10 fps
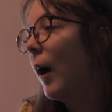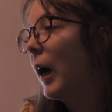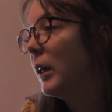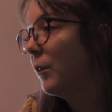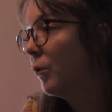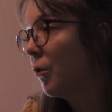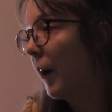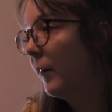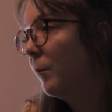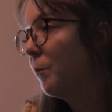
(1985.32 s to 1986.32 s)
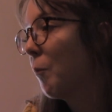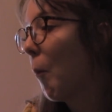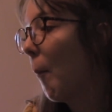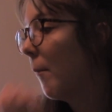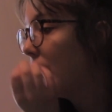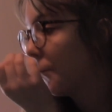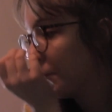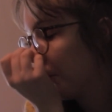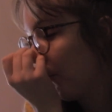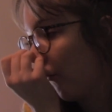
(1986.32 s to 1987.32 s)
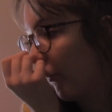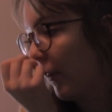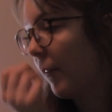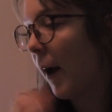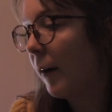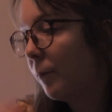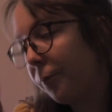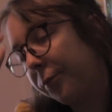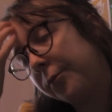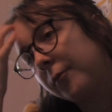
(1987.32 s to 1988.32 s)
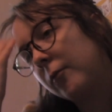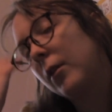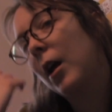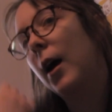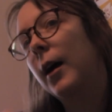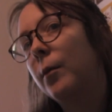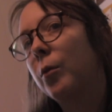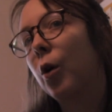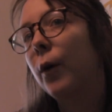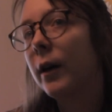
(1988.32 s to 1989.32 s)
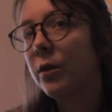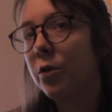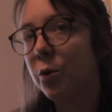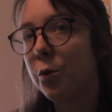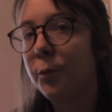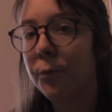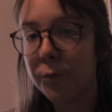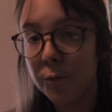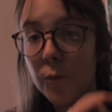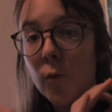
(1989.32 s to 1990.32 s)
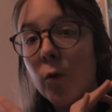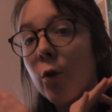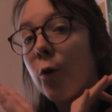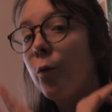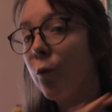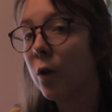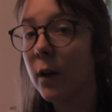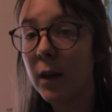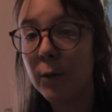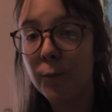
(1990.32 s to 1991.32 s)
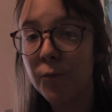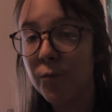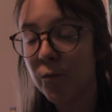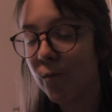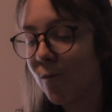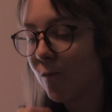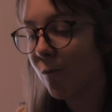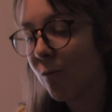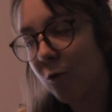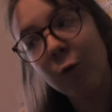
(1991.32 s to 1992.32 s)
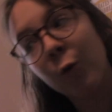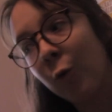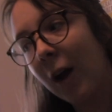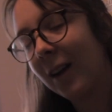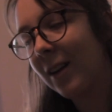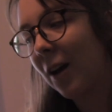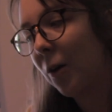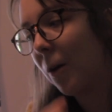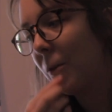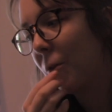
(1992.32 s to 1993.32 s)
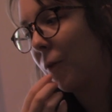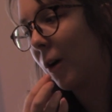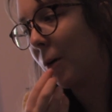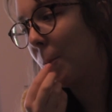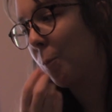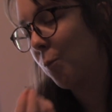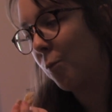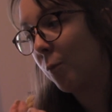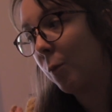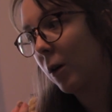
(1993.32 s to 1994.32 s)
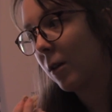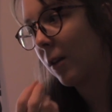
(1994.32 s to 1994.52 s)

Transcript: I've decided that I'm going to really crack down on this fucking book